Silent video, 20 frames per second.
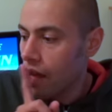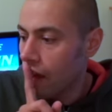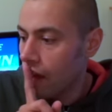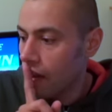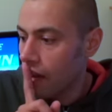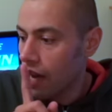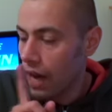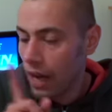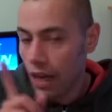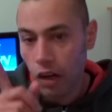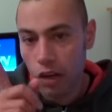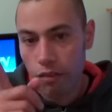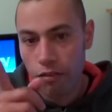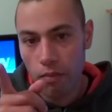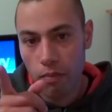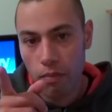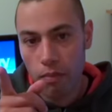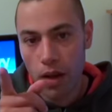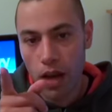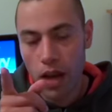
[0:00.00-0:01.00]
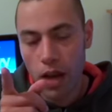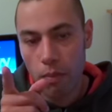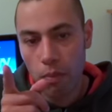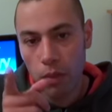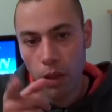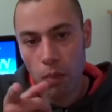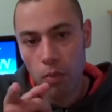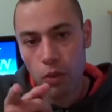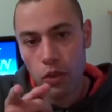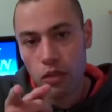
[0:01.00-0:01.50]
I got it from
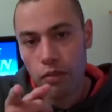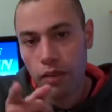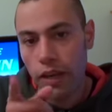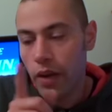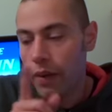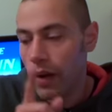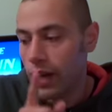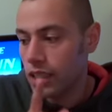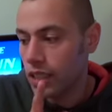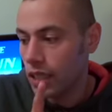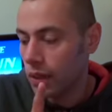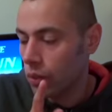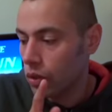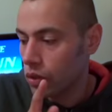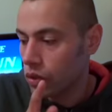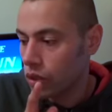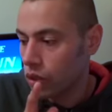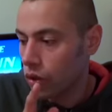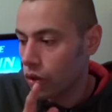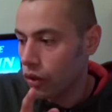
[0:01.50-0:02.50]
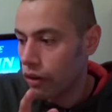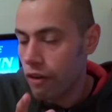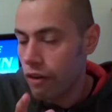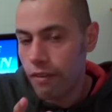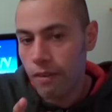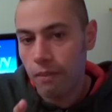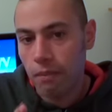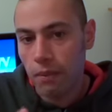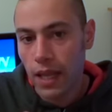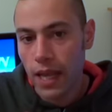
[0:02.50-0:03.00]
Blockbuster Video actually, was Gun
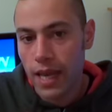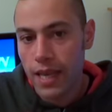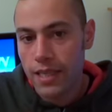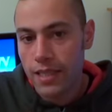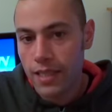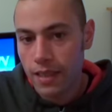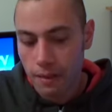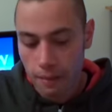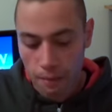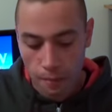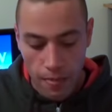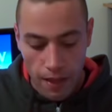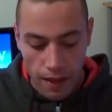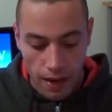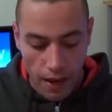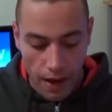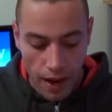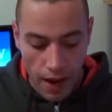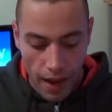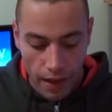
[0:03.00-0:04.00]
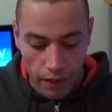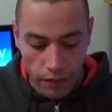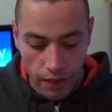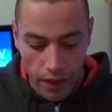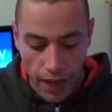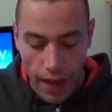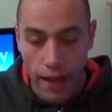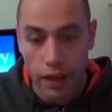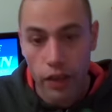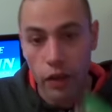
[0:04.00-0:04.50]
Griffin Blaze. And
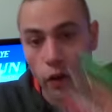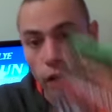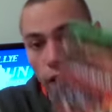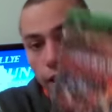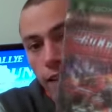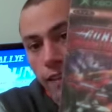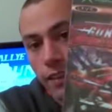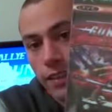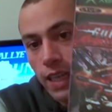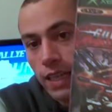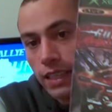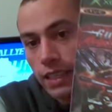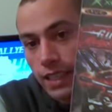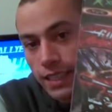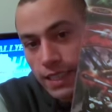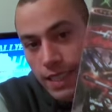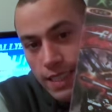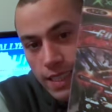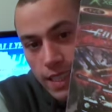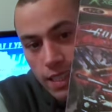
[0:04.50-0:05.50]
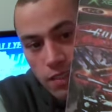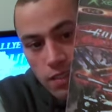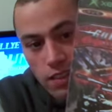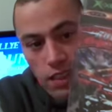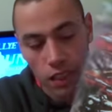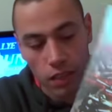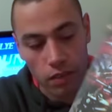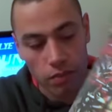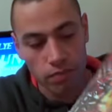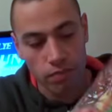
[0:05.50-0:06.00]
I had no idea this actually existed
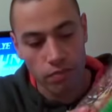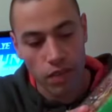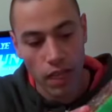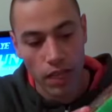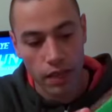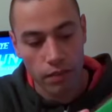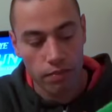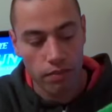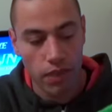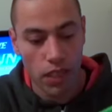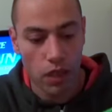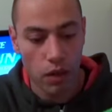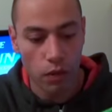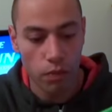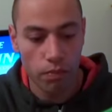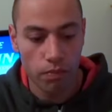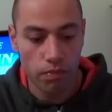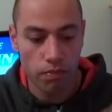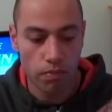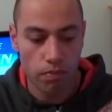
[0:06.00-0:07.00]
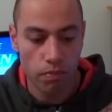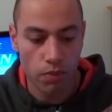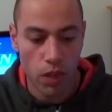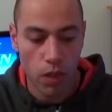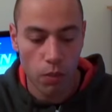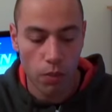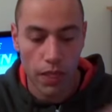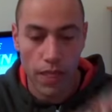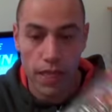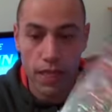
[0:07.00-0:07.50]
until, like, you know, a
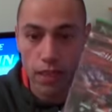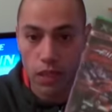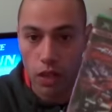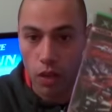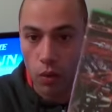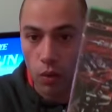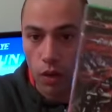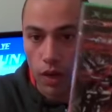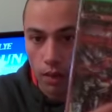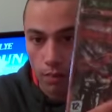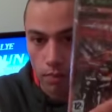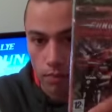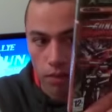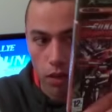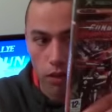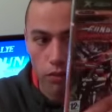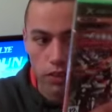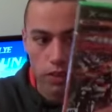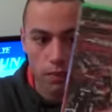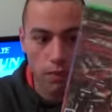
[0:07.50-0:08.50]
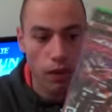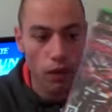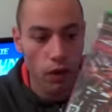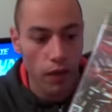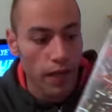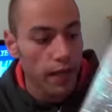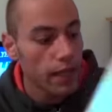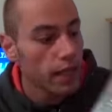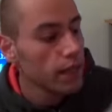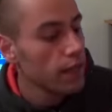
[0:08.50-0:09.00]
couple of years ago when I obviously
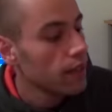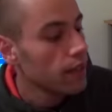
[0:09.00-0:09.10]
bought it.